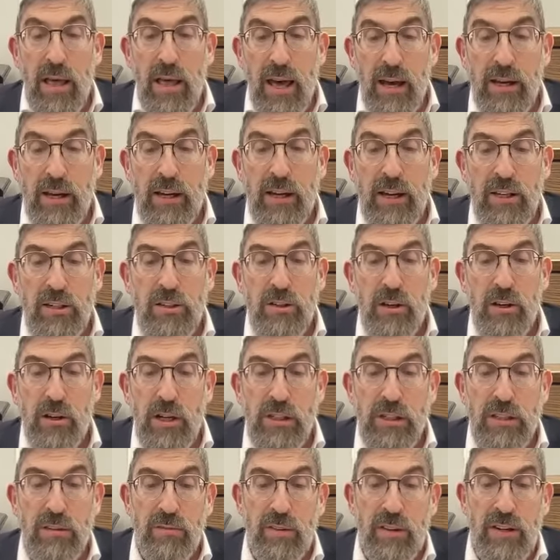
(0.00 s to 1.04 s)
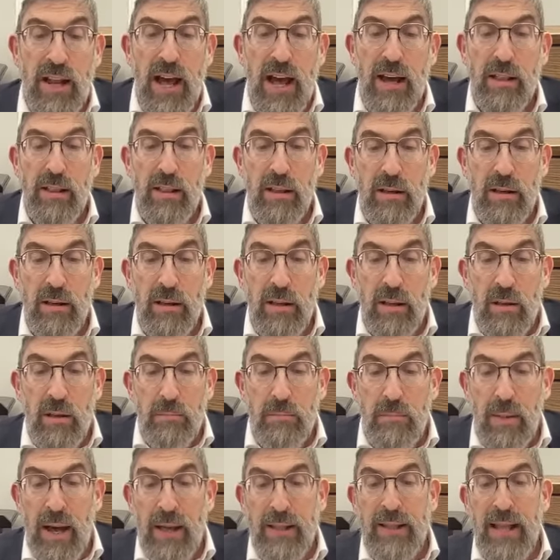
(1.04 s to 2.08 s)
Hekekisha because of the Nachla.
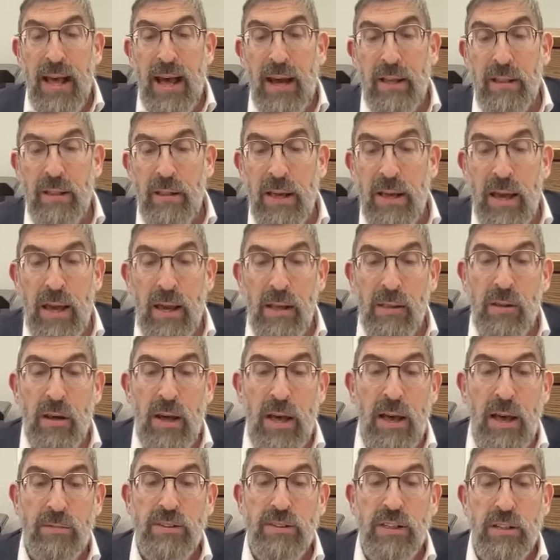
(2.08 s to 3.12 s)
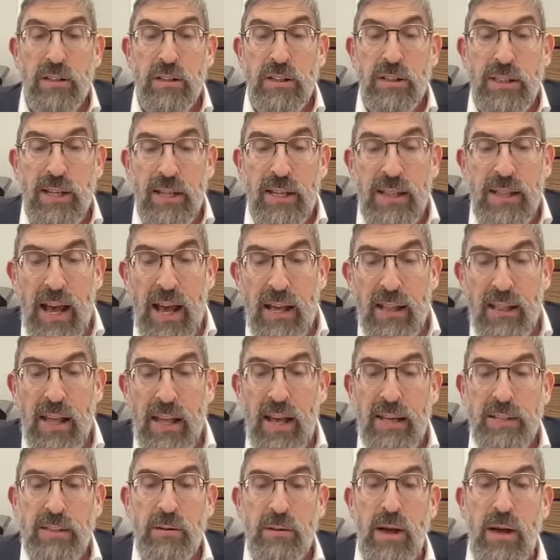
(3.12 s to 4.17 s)
Ma Nachla in lo hefsik, just like Nachla
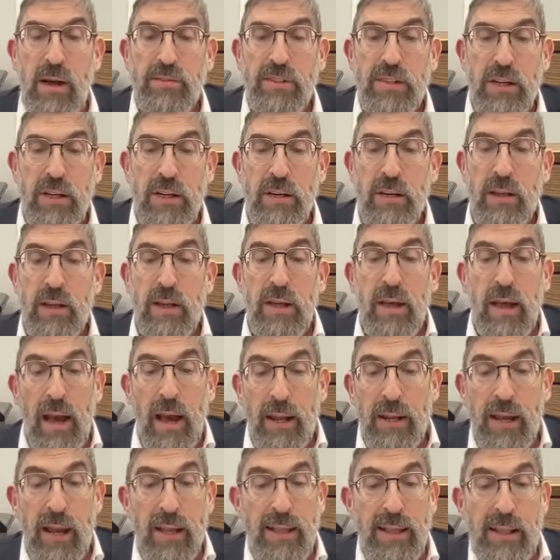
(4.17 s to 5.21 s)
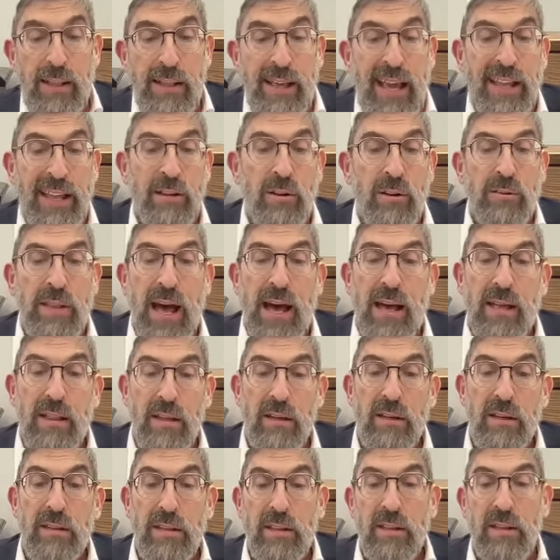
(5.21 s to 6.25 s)
has no hefsik. And again, they get no
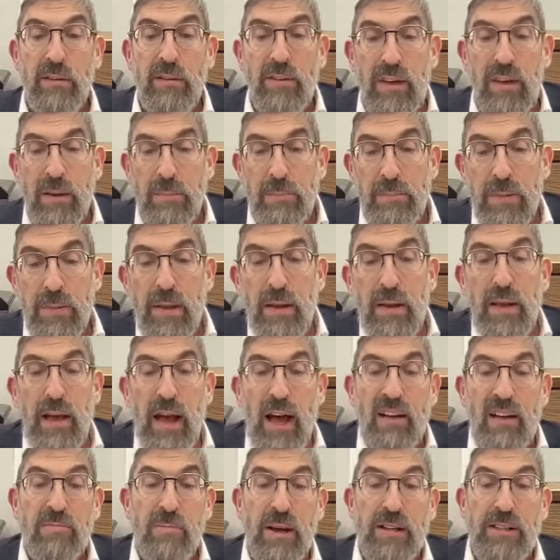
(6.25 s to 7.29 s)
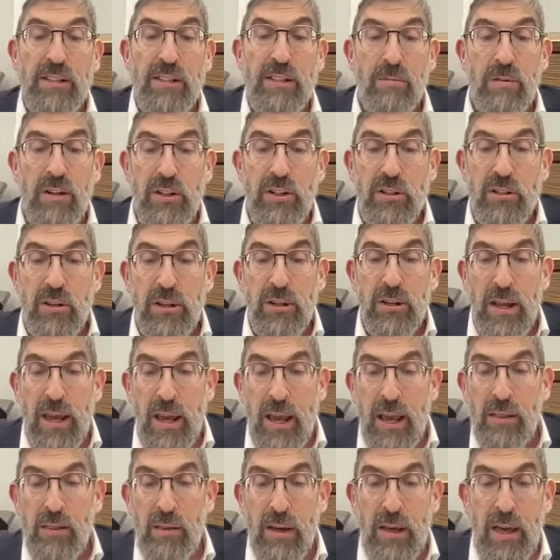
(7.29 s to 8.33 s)
Nachla, the Levim. Af Maisa Rishon
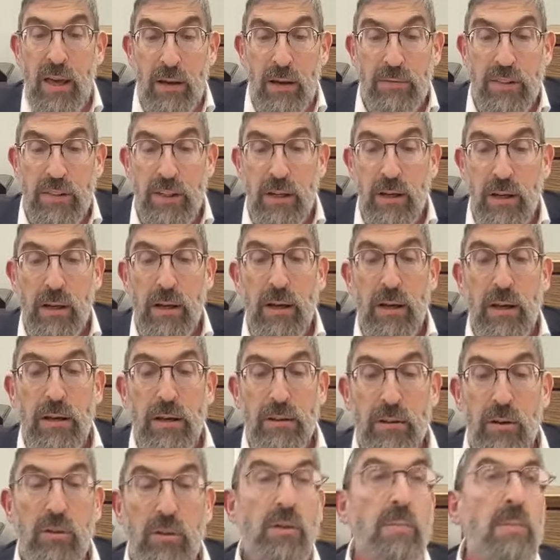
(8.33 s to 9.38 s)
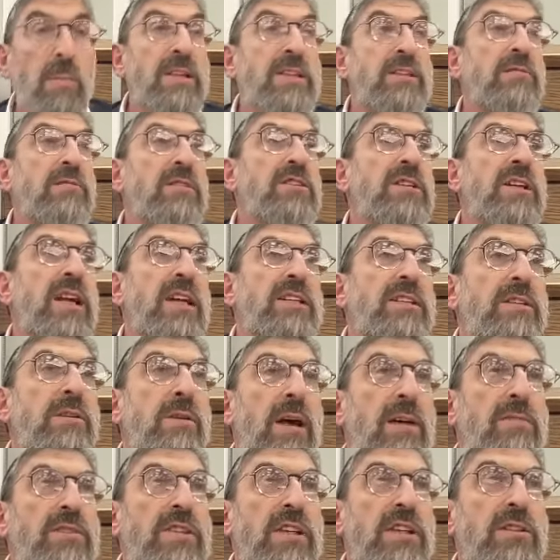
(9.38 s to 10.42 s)
ain lo hefsik. So the Maisa Rishon has no
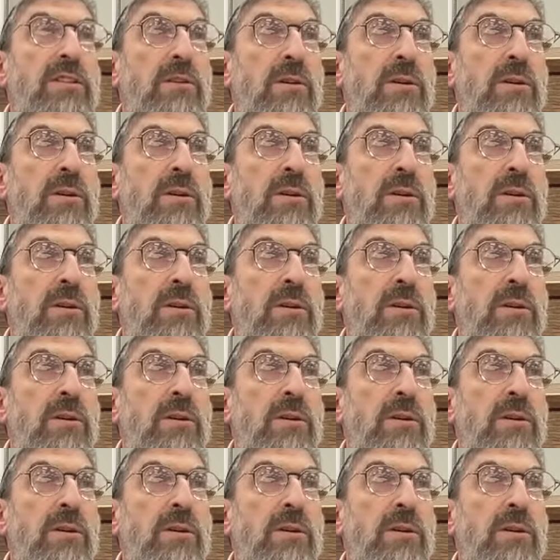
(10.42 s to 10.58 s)
hefsik.